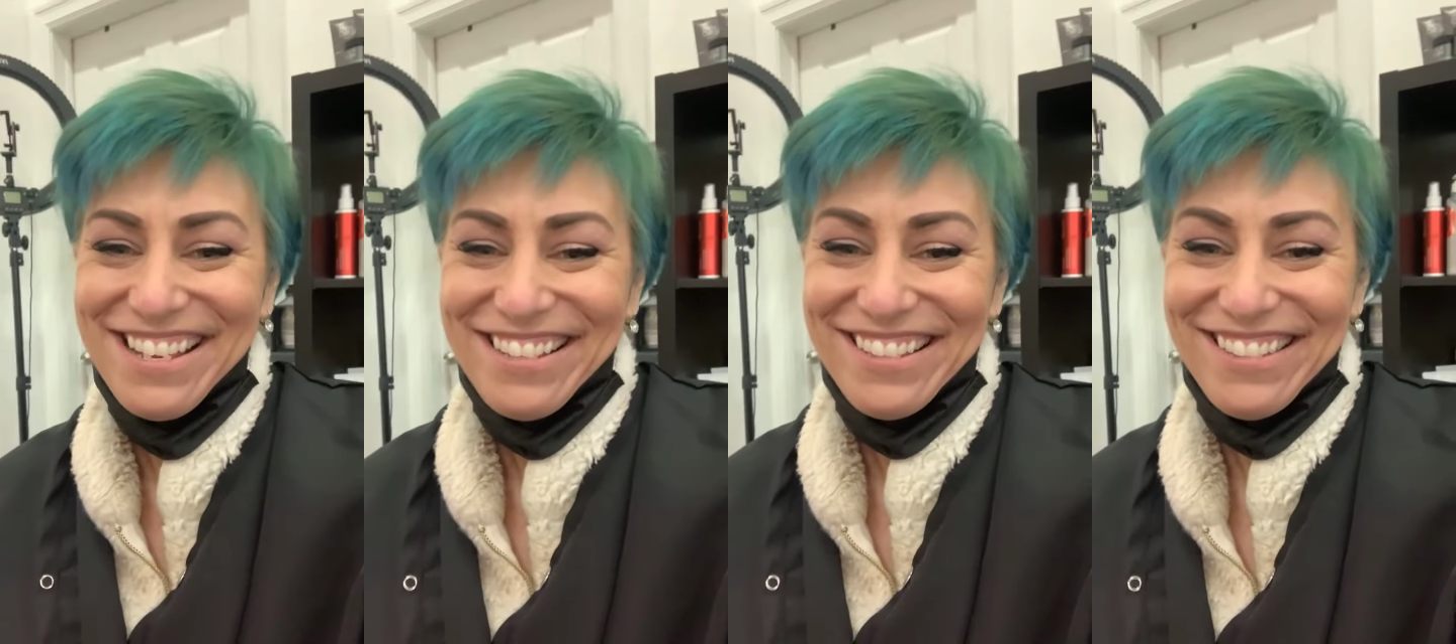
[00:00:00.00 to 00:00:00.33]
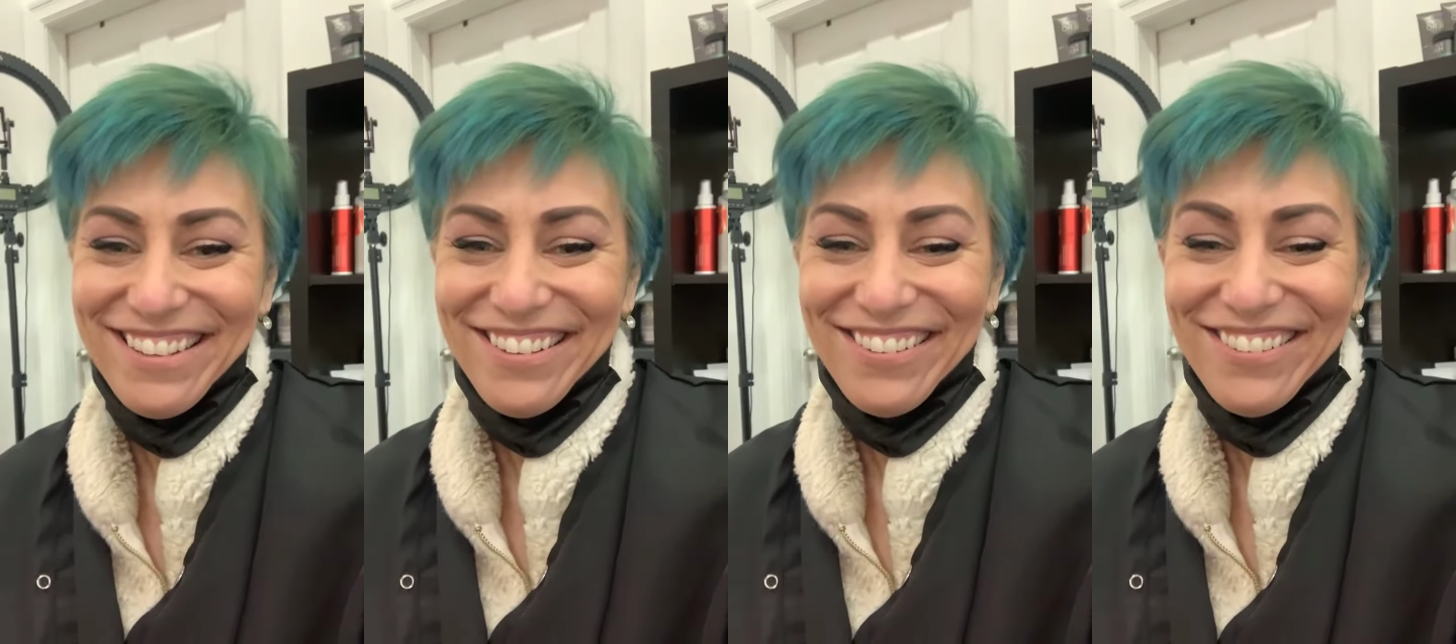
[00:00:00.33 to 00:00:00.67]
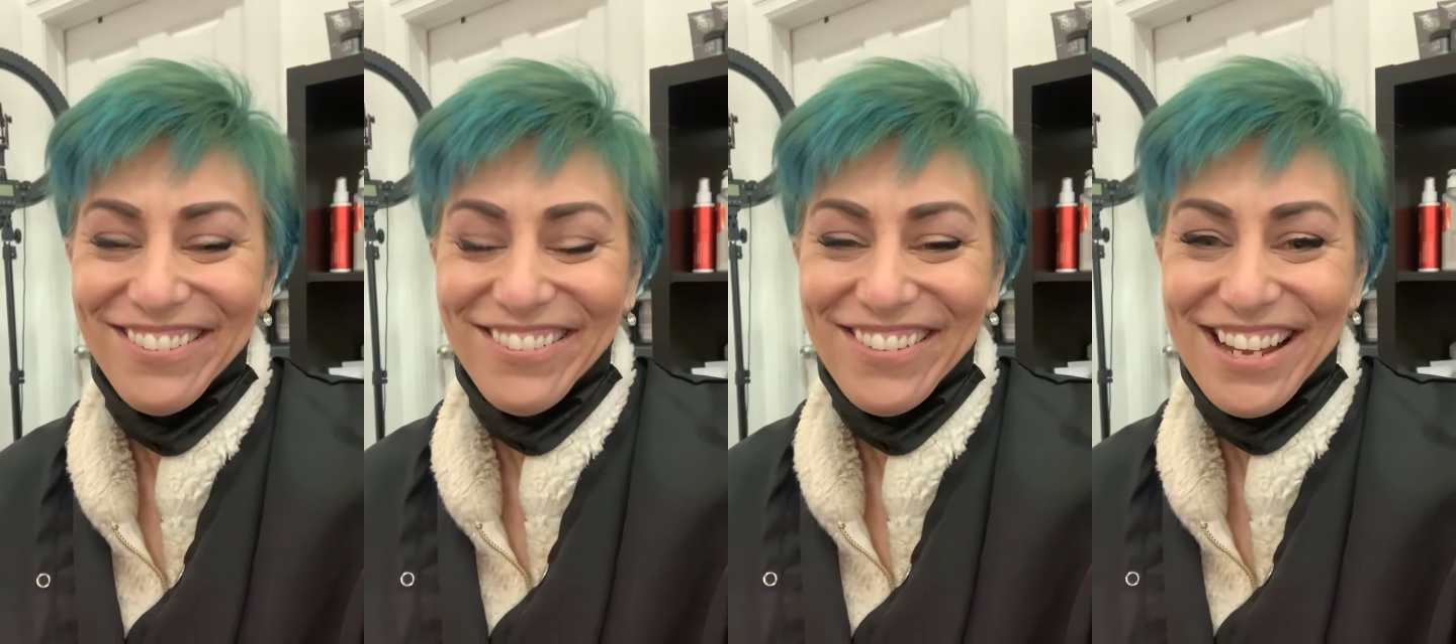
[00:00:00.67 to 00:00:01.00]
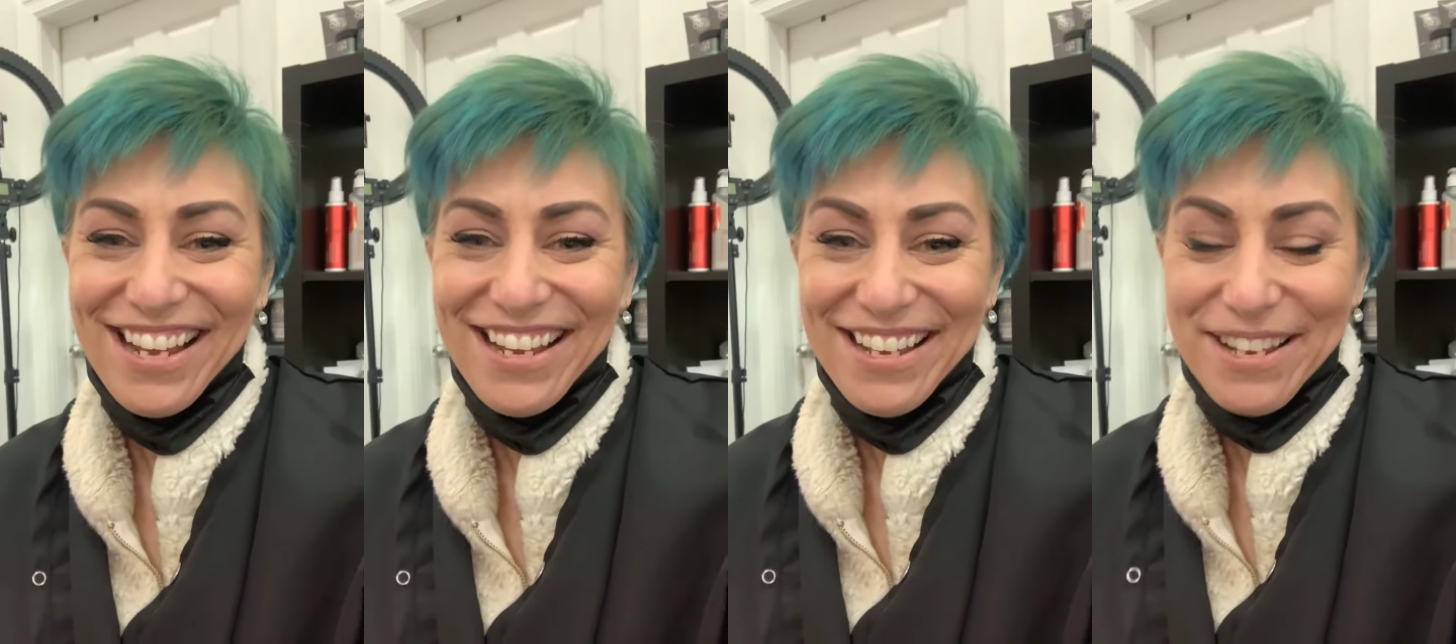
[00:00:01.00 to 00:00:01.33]
So,
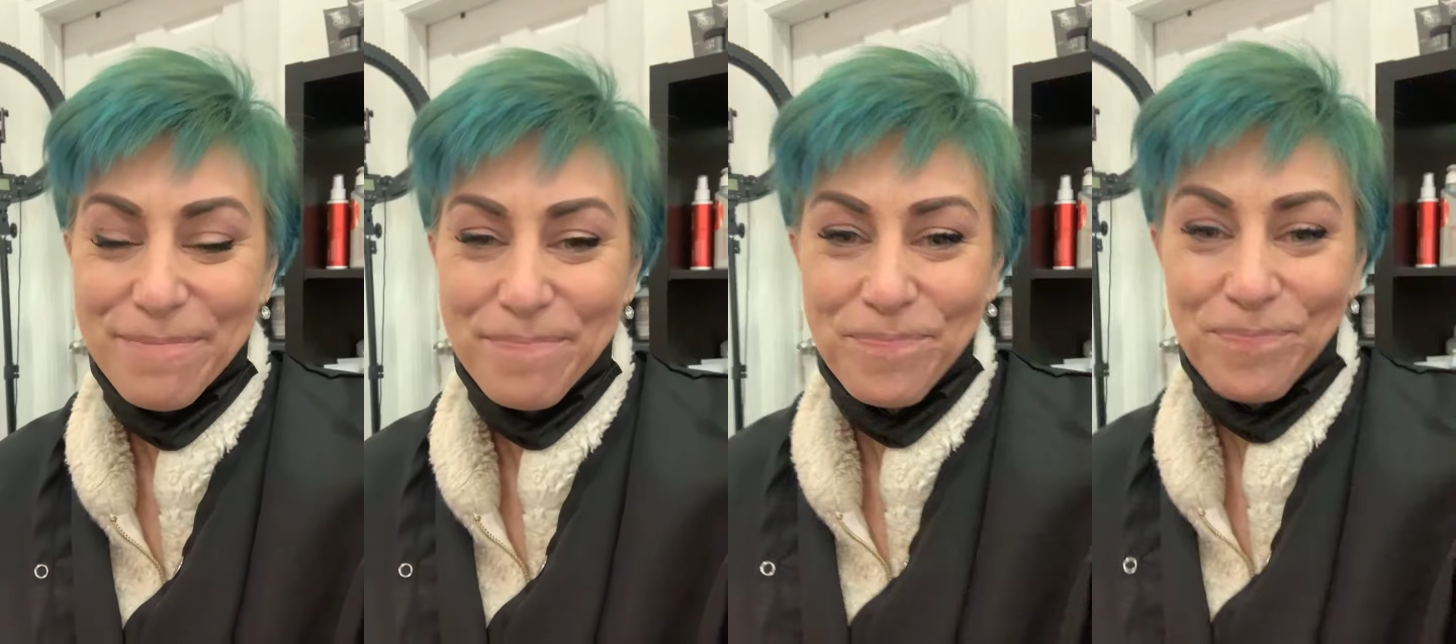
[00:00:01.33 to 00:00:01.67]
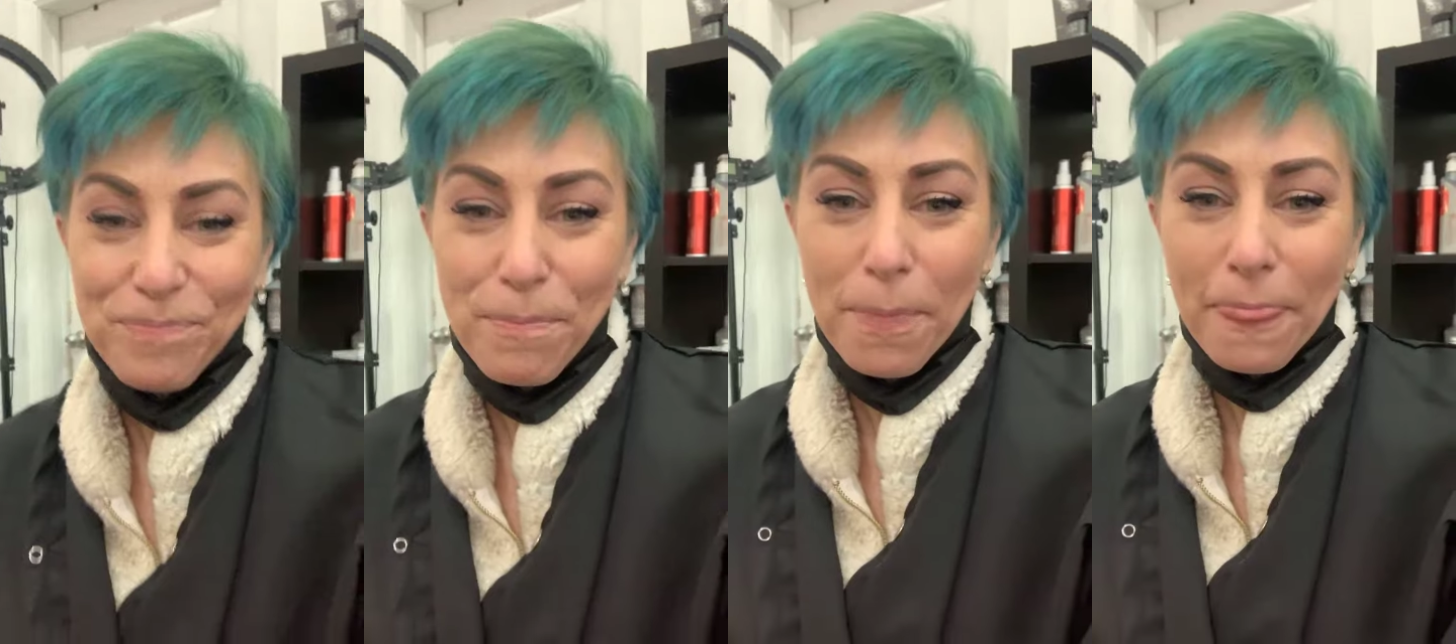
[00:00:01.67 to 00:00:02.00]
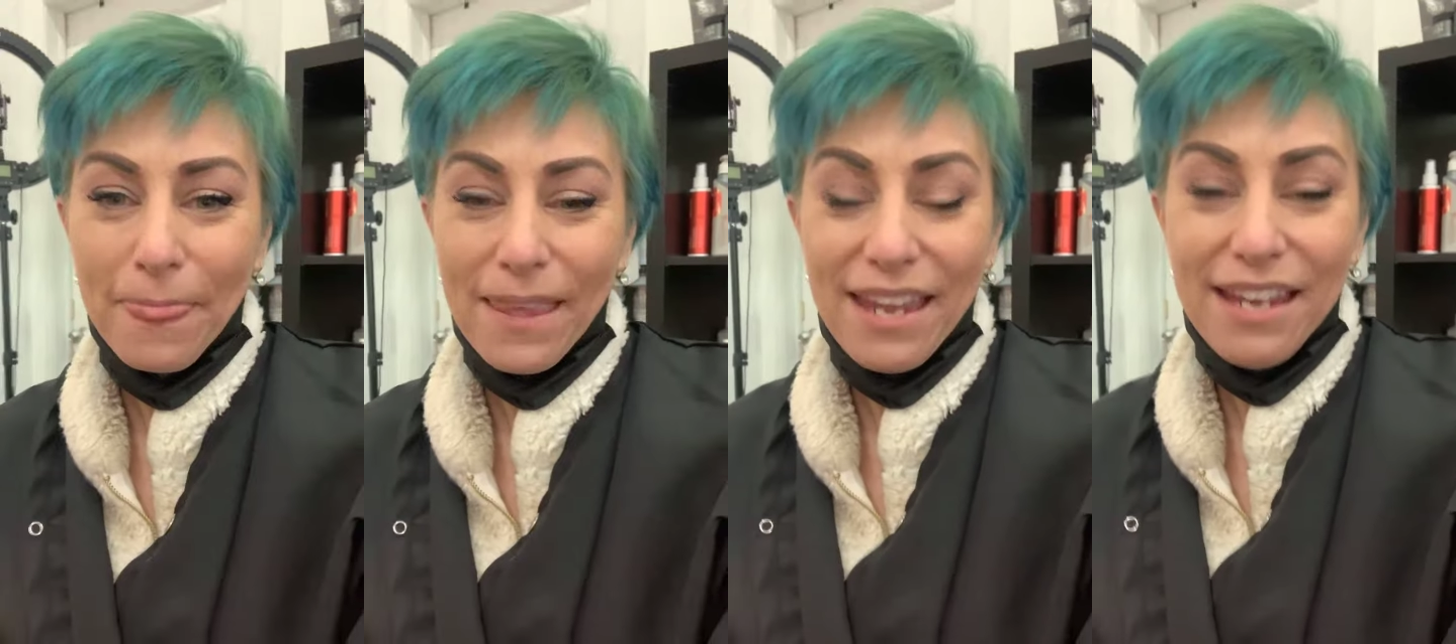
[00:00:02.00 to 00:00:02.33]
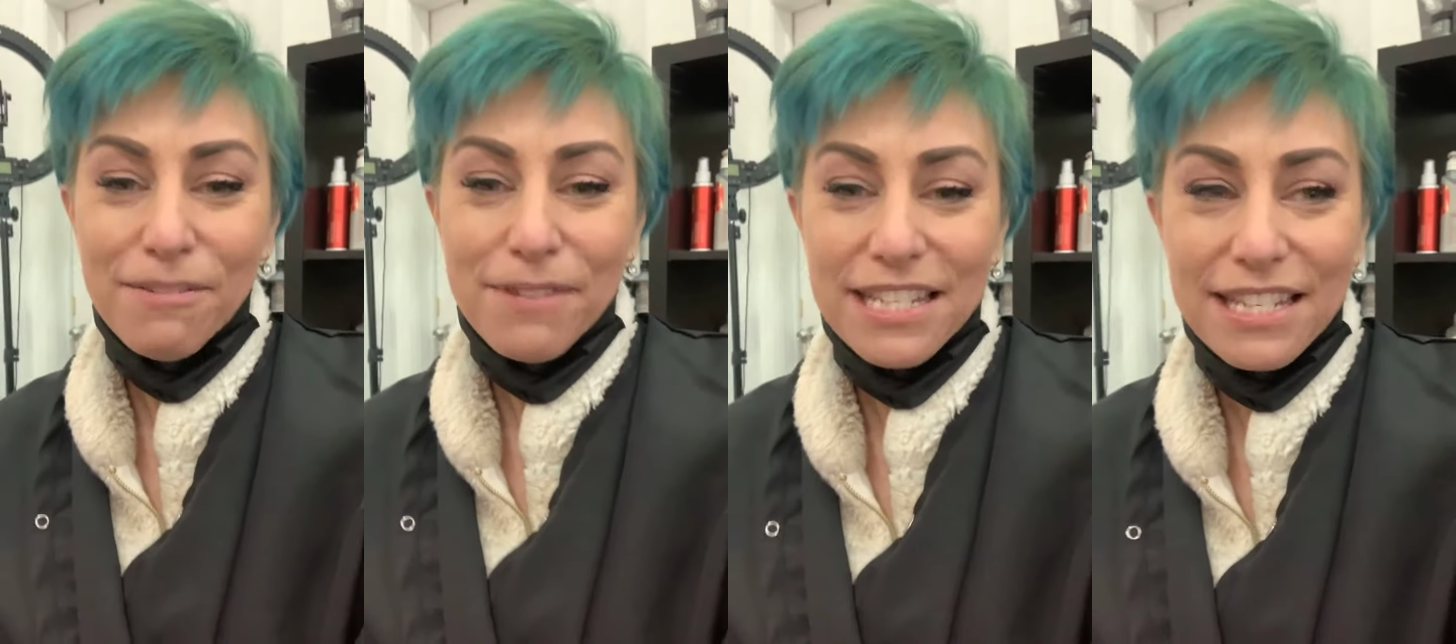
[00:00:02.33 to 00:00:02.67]
um, anyways,